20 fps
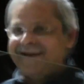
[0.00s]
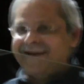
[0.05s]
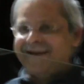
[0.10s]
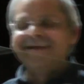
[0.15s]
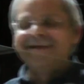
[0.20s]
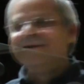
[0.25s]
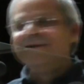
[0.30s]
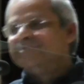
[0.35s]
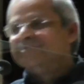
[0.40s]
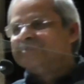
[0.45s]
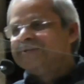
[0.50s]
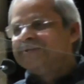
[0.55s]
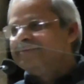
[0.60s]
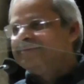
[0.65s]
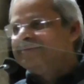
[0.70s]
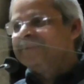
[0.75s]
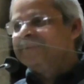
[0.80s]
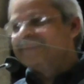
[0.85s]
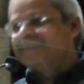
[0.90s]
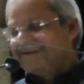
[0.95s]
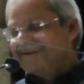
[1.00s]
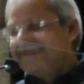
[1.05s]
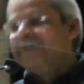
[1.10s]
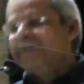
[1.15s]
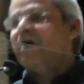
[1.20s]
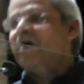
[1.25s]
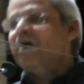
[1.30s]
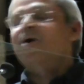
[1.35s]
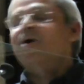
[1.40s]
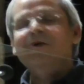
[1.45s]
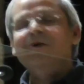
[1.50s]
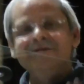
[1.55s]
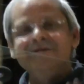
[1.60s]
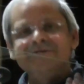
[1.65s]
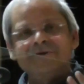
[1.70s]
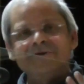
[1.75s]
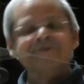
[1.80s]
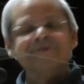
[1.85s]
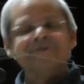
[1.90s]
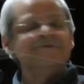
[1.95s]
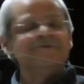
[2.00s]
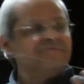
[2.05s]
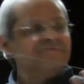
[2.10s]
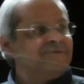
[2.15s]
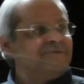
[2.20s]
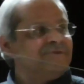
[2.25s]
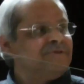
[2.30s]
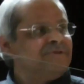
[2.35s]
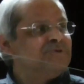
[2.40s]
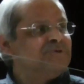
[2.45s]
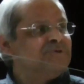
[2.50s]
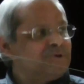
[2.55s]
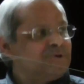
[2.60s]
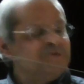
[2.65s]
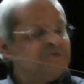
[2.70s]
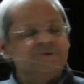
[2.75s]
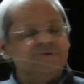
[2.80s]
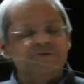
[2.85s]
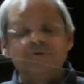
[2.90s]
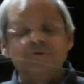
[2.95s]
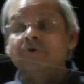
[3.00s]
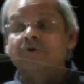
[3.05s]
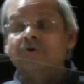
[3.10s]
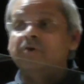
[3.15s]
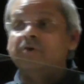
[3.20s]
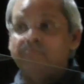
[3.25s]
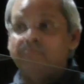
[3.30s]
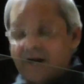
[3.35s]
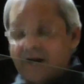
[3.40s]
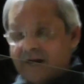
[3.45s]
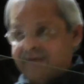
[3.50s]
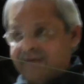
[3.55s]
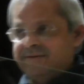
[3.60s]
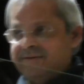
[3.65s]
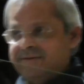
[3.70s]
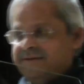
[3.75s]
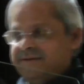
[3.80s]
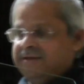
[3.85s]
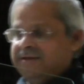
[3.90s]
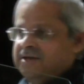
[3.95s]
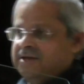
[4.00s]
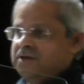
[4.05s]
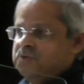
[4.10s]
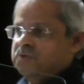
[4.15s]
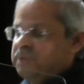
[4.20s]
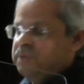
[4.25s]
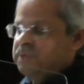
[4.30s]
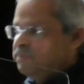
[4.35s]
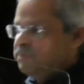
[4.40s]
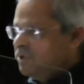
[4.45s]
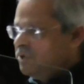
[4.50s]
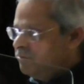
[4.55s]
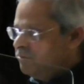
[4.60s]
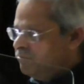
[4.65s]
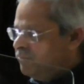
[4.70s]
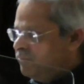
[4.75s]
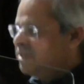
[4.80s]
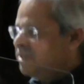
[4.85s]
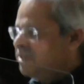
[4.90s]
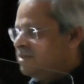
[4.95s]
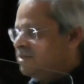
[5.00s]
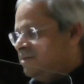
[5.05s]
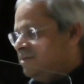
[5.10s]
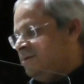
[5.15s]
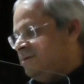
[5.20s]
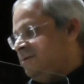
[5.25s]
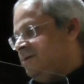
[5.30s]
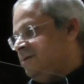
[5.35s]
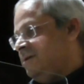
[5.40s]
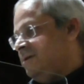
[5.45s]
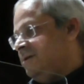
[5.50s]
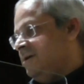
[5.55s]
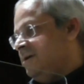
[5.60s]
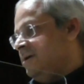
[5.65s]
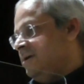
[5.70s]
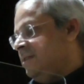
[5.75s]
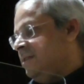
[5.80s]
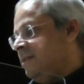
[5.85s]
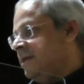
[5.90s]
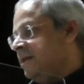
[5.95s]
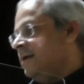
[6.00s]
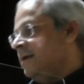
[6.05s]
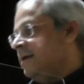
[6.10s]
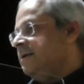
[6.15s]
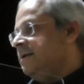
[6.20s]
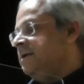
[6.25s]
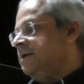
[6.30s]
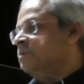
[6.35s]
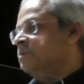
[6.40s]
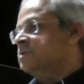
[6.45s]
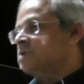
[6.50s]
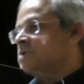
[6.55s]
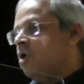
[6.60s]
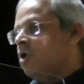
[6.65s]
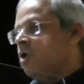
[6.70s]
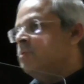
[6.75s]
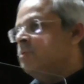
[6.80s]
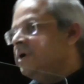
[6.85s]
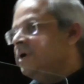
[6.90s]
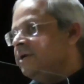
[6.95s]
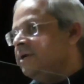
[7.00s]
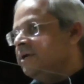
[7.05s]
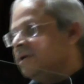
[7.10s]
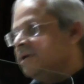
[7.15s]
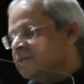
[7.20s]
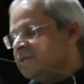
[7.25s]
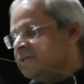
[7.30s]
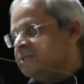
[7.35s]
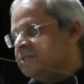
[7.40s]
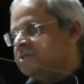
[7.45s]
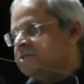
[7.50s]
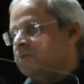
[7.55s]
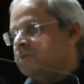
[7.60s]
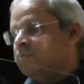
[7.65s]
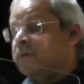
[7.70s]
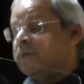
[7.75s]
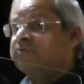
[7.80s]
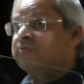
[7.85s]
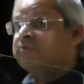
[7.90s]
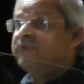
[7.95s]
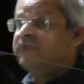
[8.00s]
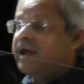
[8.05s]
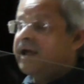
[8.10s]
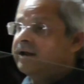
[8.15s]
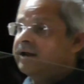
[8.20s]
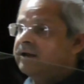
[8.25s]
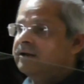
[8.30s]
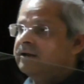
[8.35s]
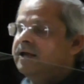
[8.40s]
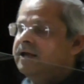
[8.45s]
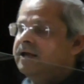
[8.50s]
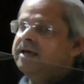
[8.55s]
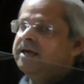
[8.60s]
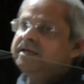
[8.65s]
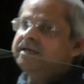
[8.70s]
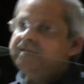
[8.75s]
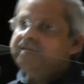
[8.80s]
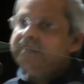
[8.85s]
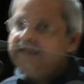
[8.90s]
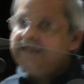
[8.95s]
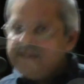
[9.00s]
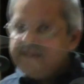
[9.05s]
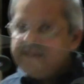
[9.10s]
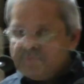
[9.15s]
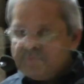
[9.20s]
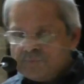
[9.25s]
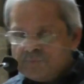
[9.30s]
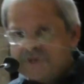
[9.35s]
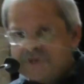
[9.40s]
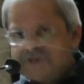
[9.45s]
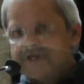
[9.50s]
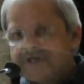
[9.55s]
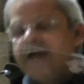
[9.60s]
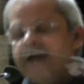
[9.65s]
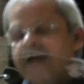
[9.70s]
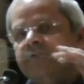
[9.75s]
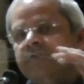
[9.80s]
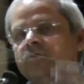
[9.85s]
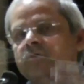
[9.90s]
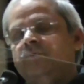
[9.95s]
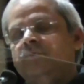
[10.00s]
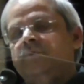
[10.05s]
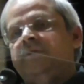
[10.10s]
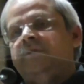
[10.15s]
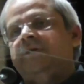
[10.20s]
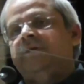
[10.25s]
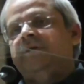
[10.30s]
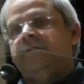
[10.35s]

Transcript: So all sorts of jokes used to go on. But people missed that he was operating in a system. But when he presided over the